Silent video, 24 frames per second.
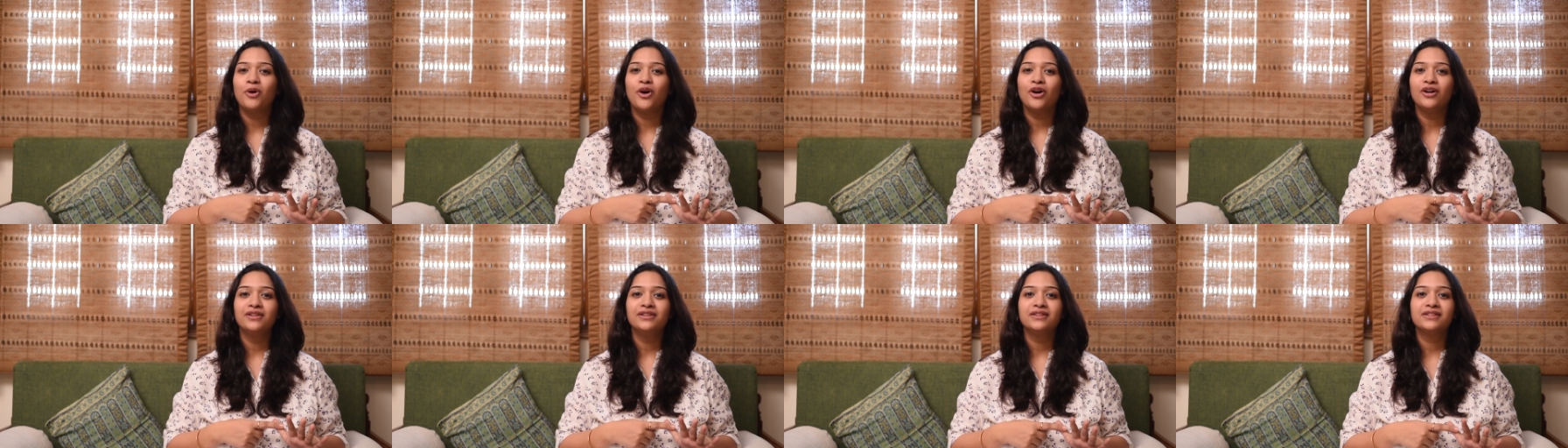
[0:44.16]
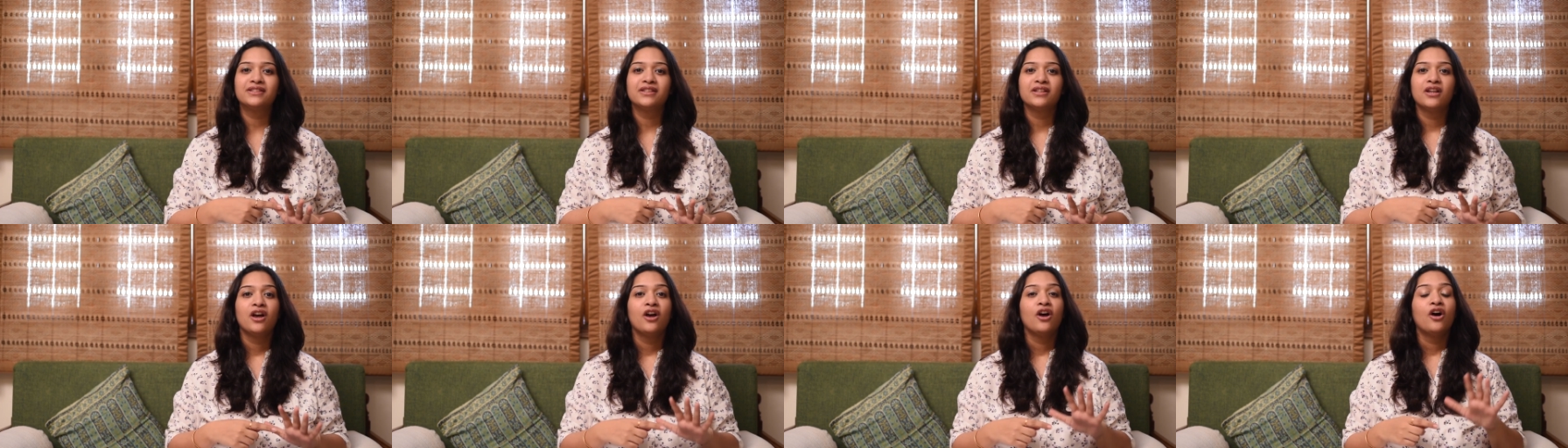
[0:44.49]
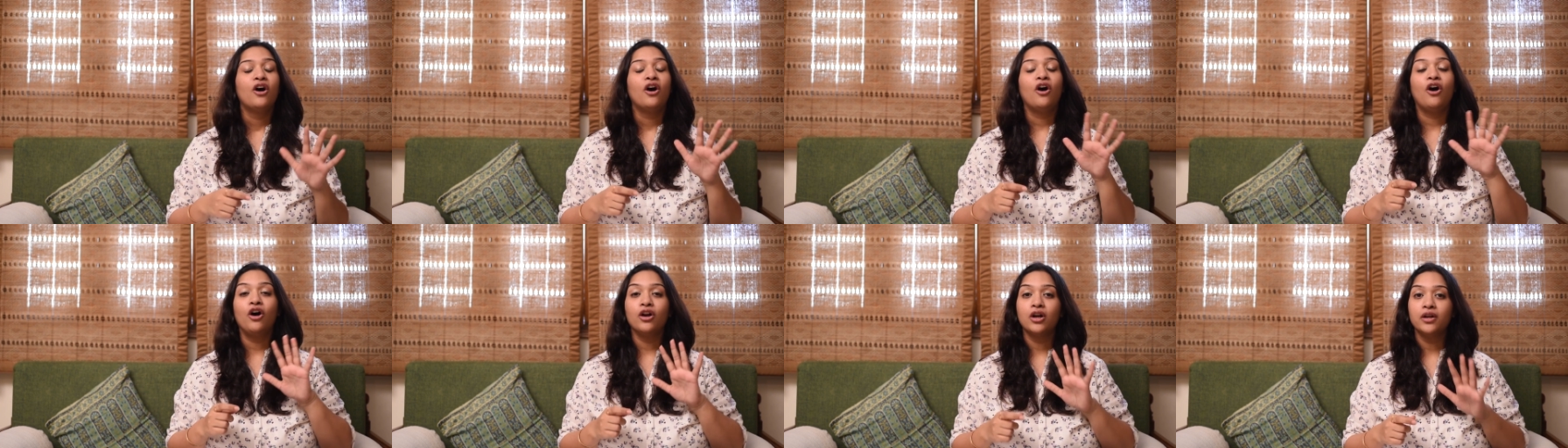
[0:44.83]
balls.
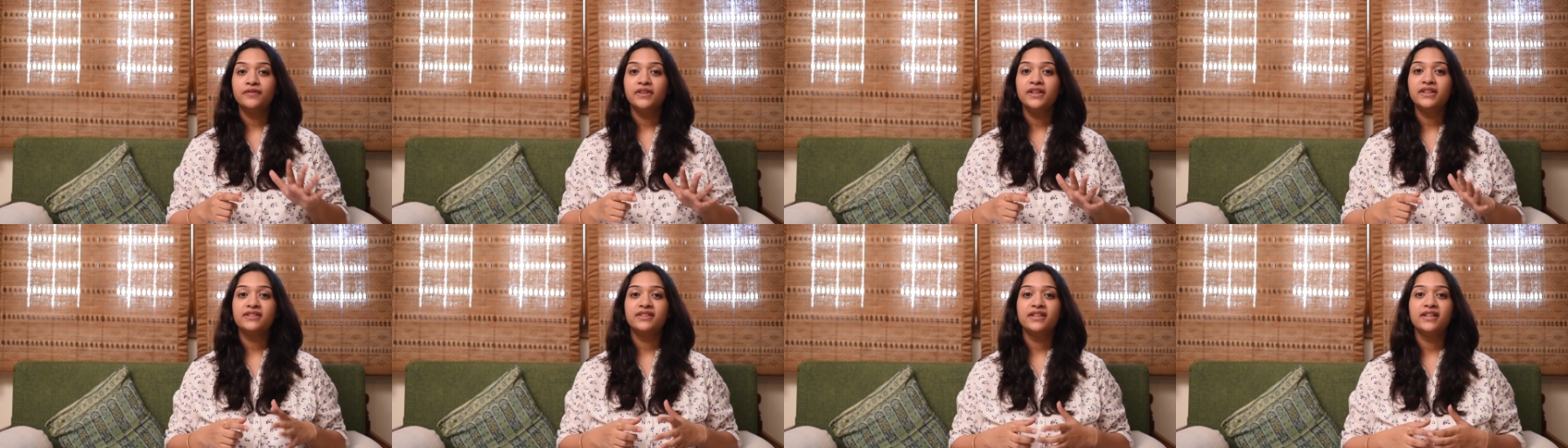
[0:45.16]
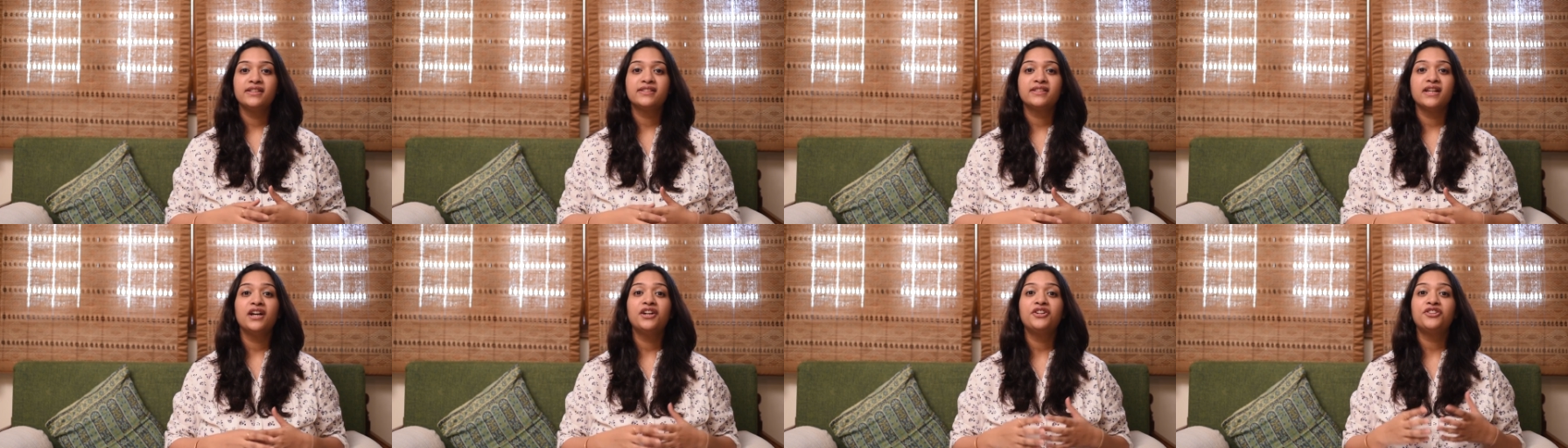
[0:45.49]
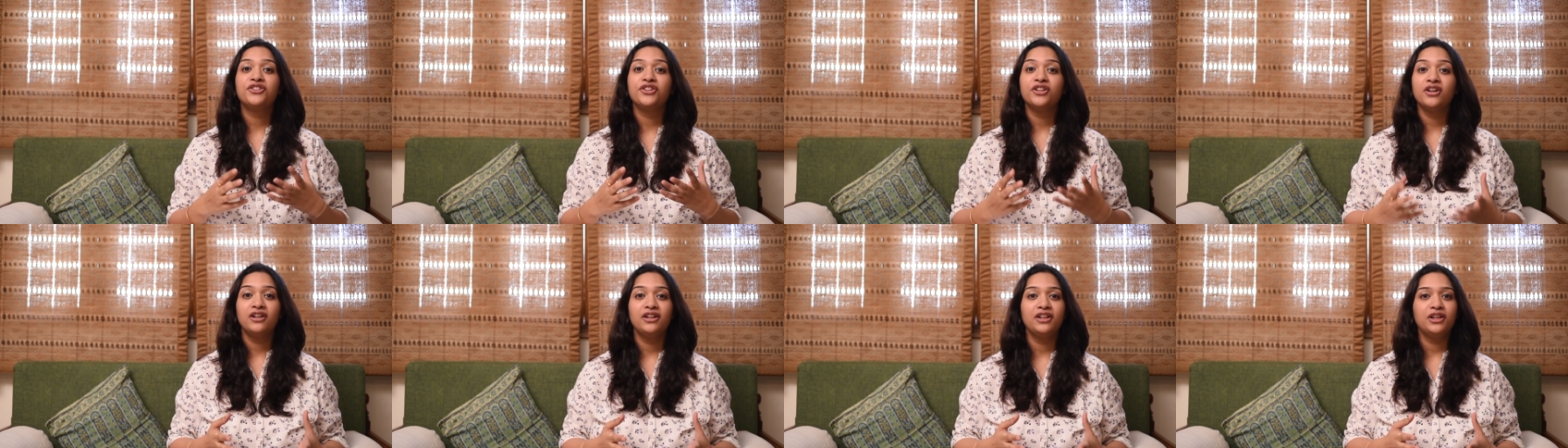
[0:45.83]
All of these things are
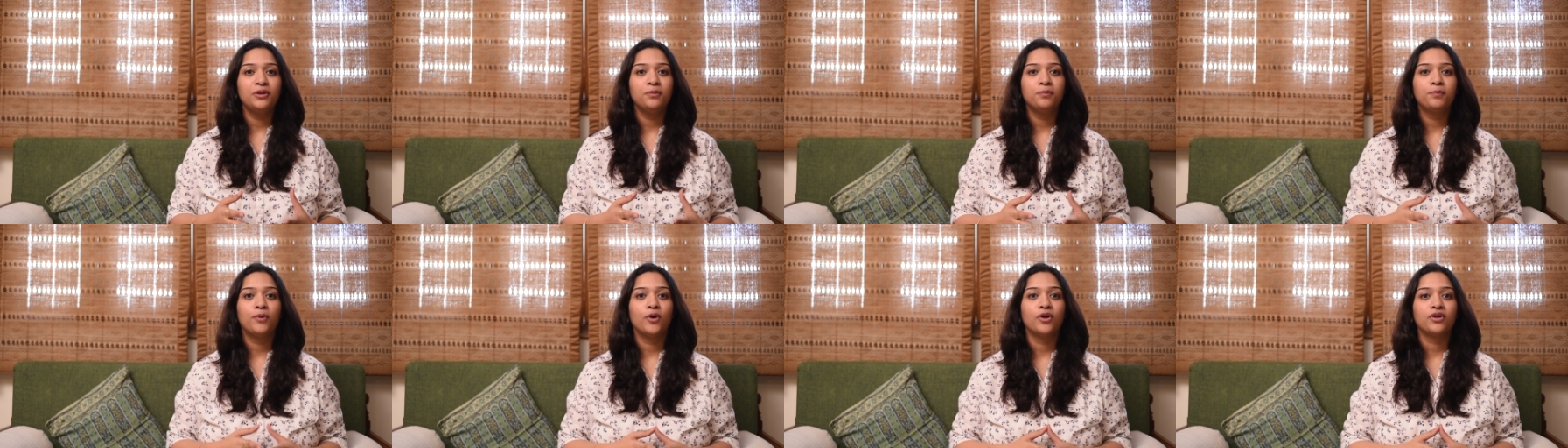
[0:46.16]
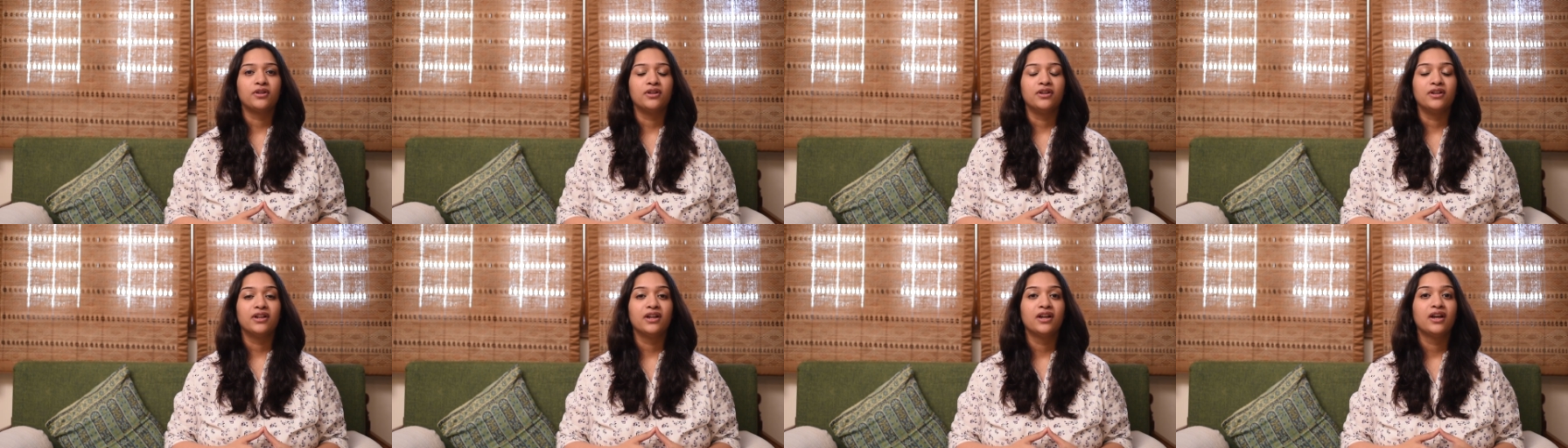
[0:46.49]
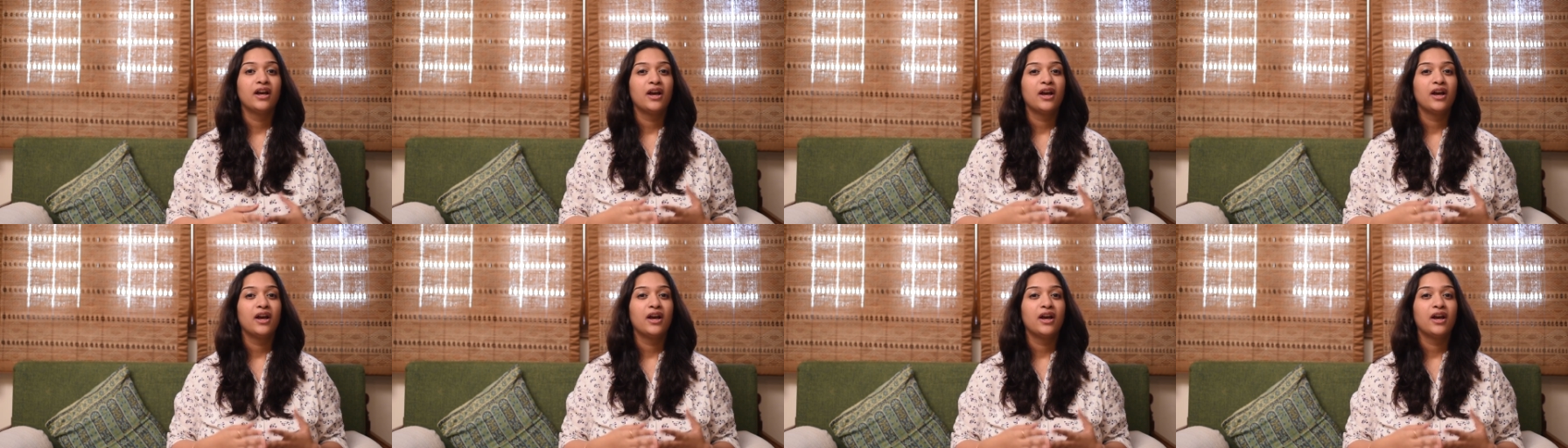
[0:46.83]
really important.